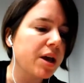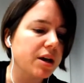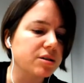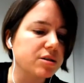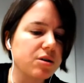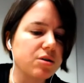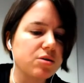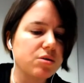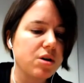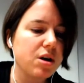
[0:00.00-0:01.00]
And
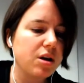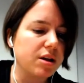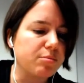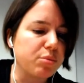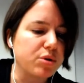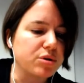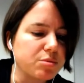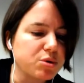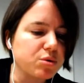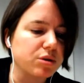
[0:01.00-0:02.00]
so in
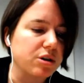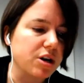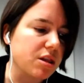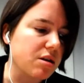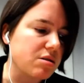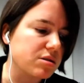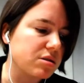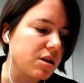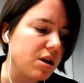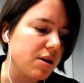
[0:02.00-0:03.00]
perceptual learning,
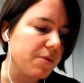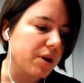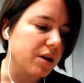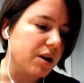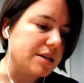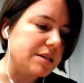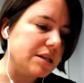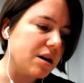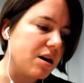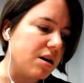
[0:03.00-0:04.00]
there's an
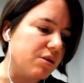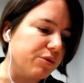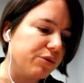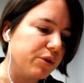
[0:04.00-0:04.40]
idea of